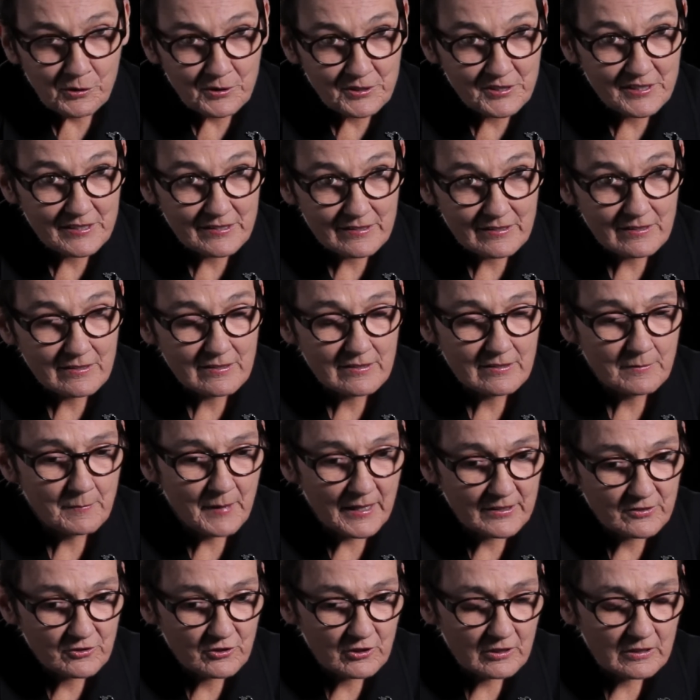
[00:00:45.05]
courses this
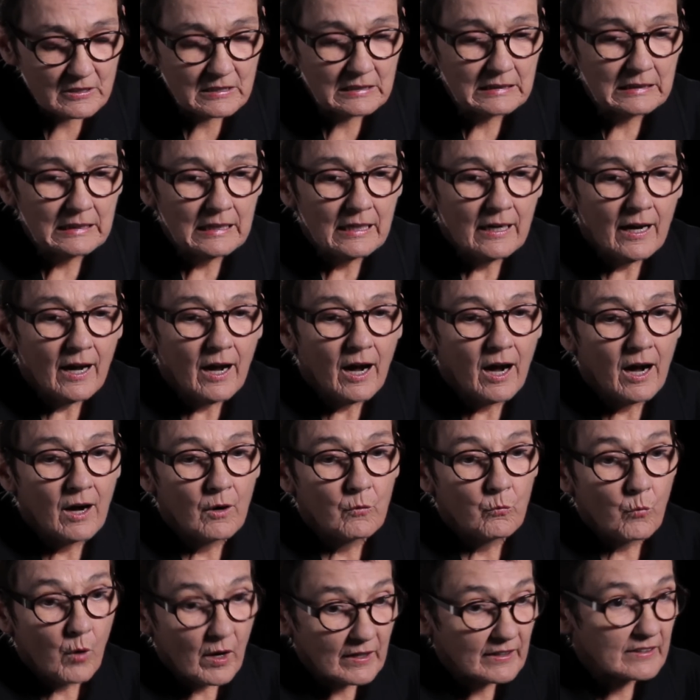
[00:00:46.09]
semester. Uh,
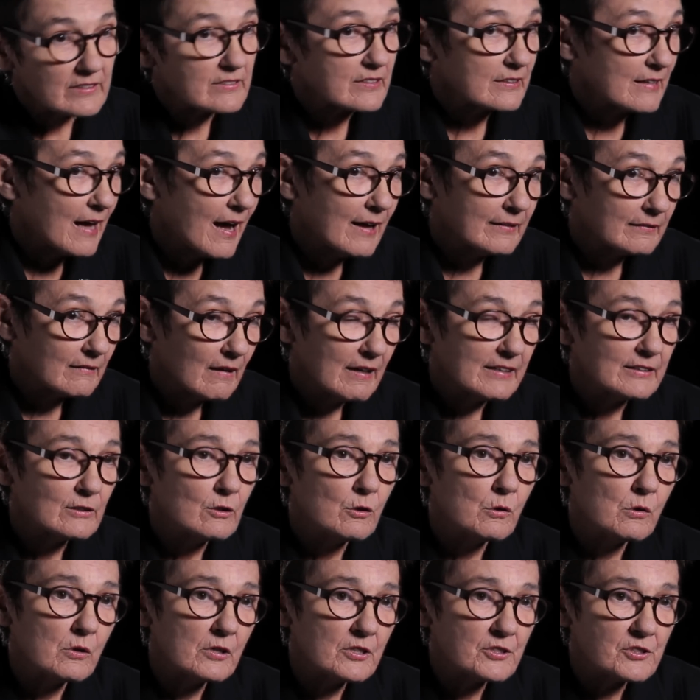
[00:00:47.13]
one is an online
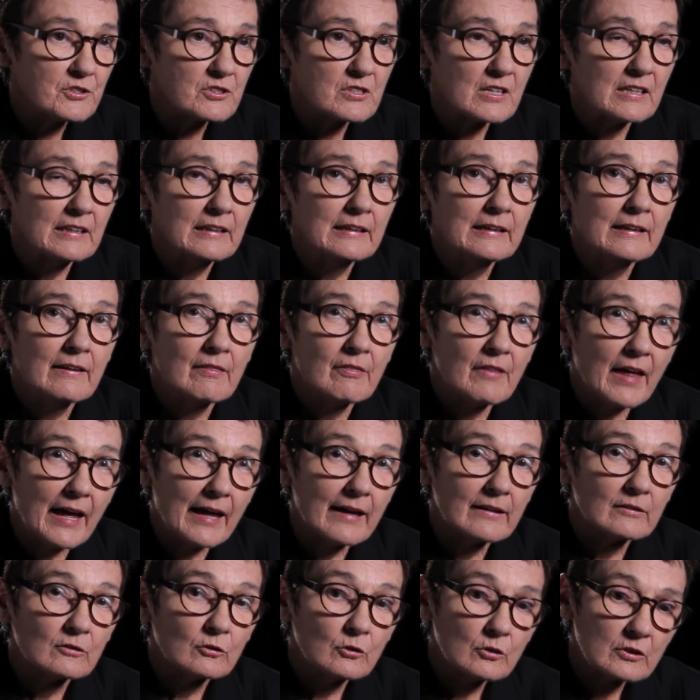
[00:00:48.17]
course,
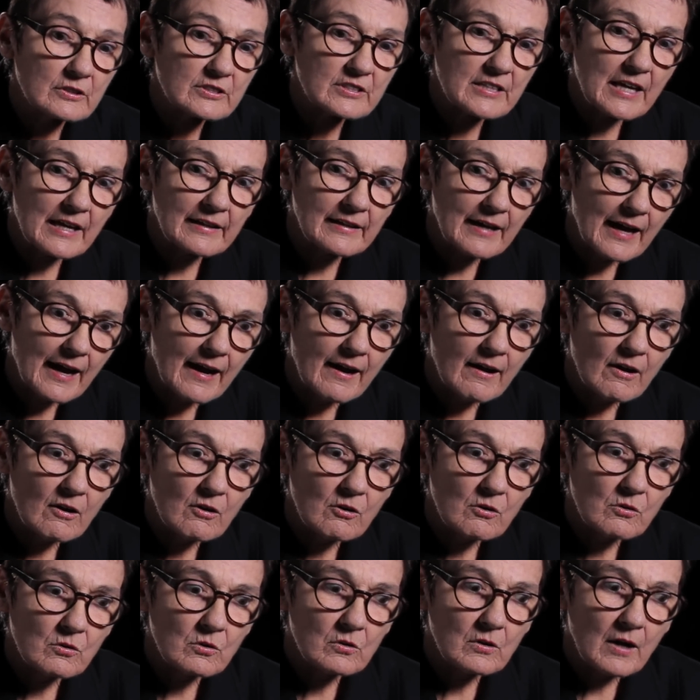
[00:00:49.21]
that looks at
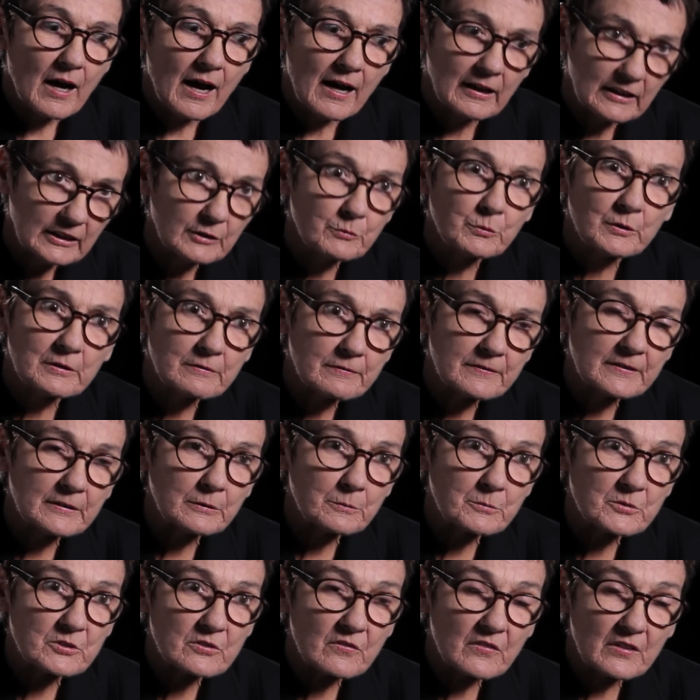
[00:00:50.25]
how Hollywood
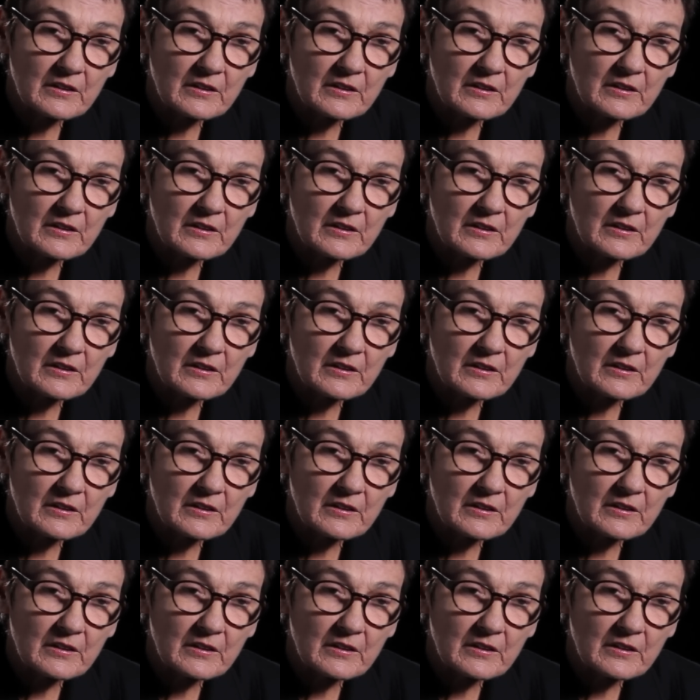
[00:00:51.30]
films